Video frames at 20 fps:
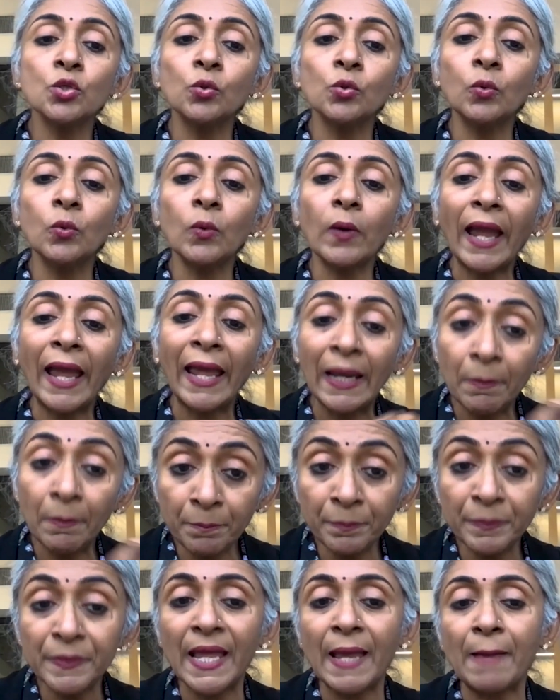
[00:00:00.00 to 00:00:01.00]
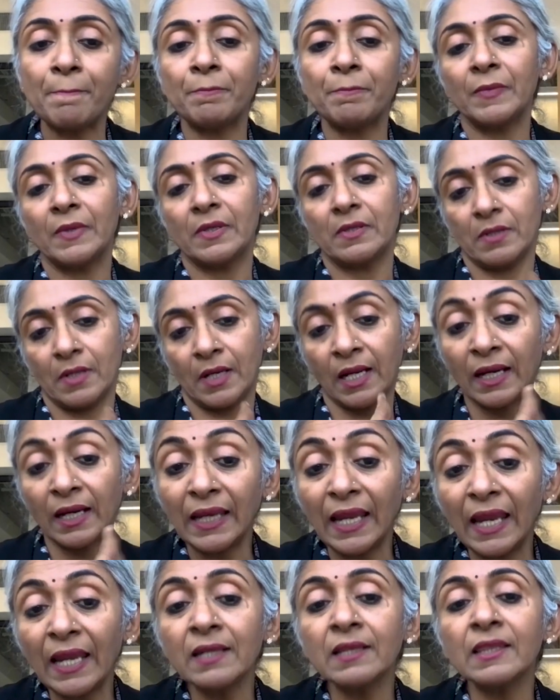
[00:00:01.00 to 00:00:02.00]
to help them
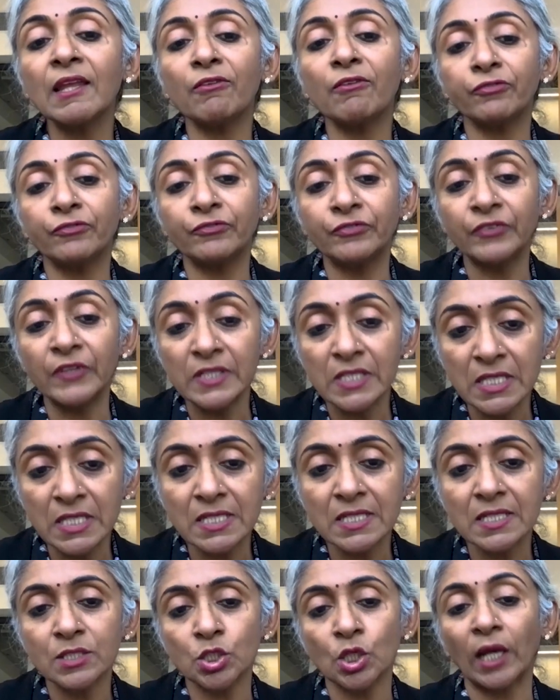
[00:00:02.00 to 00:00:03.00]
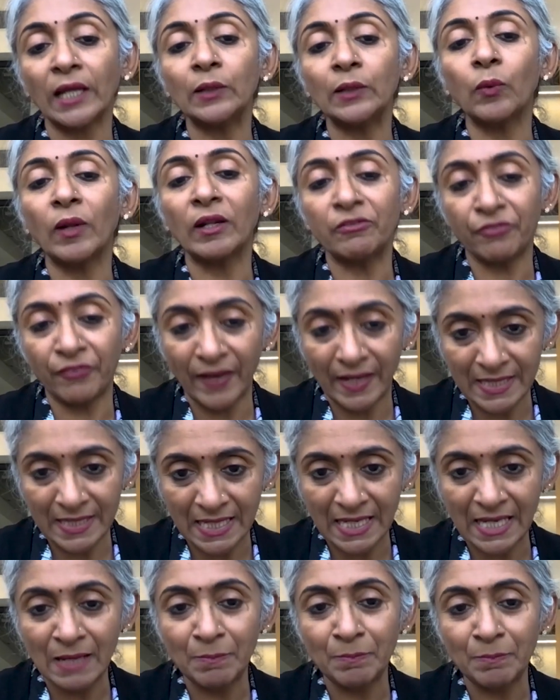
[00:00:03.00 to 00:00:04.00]
create their first child welfare
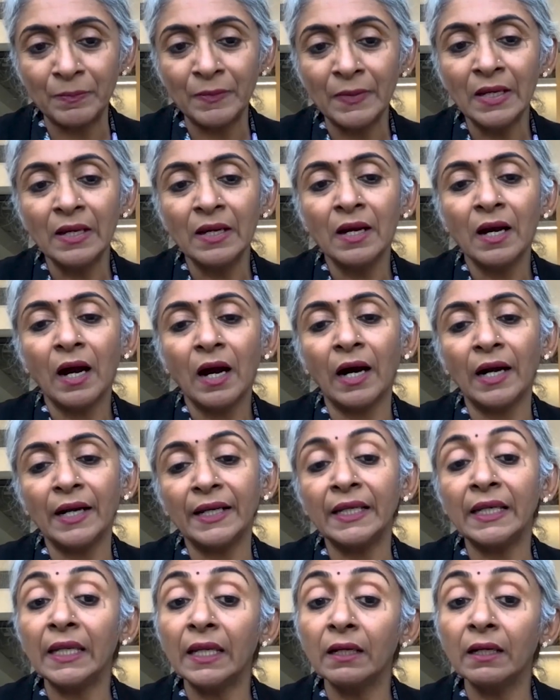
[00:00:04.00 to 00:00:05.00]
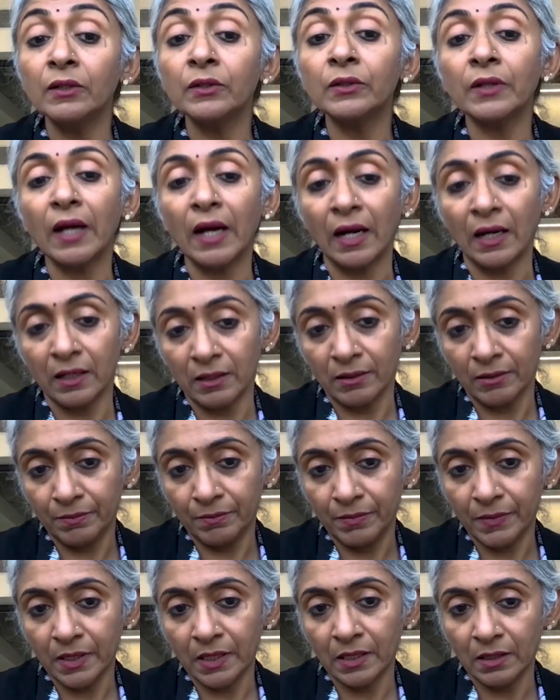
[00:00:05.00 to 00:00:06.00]
team near
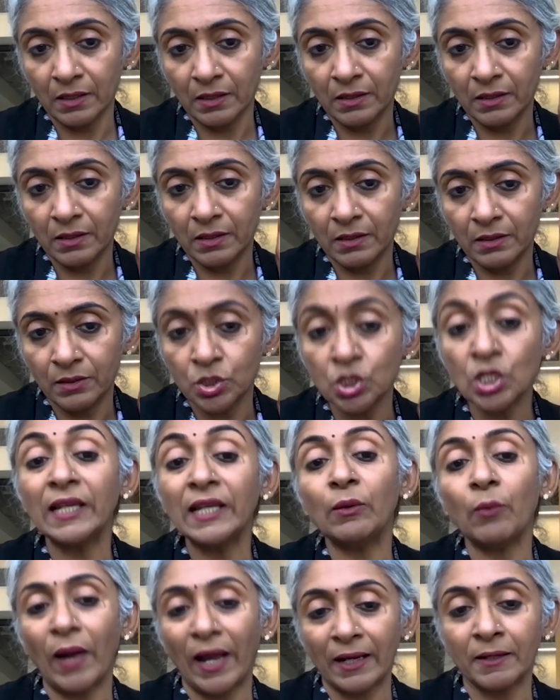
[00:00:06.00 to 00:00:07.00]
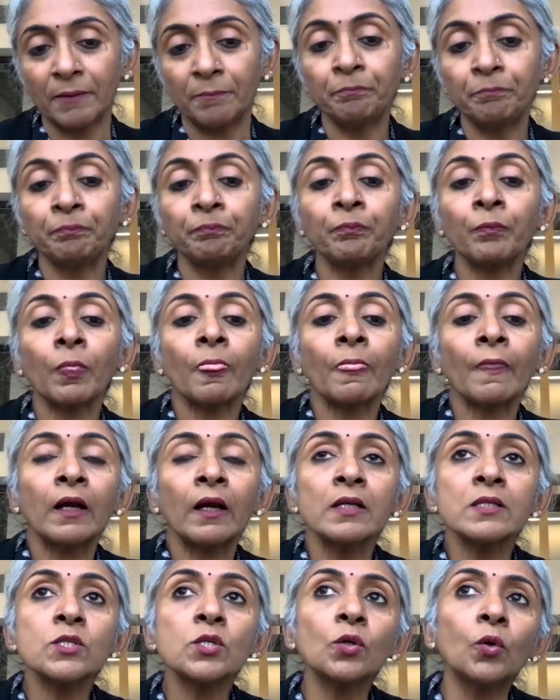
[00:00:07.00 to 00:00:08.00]
Chilliwack.
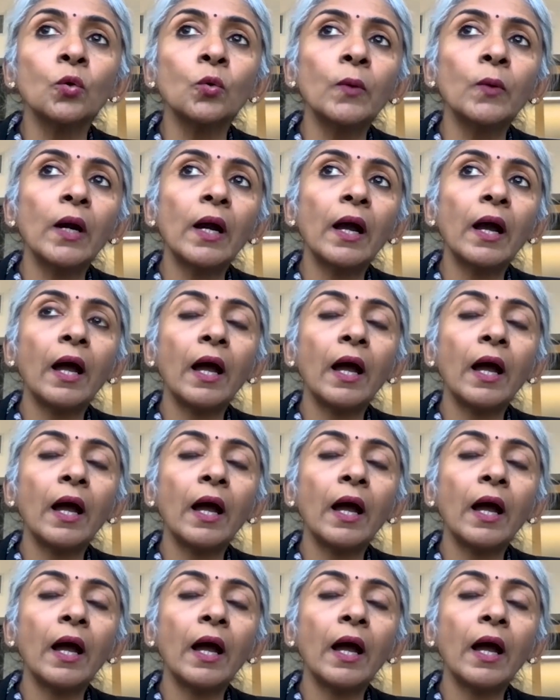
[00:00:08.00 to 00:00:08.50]
So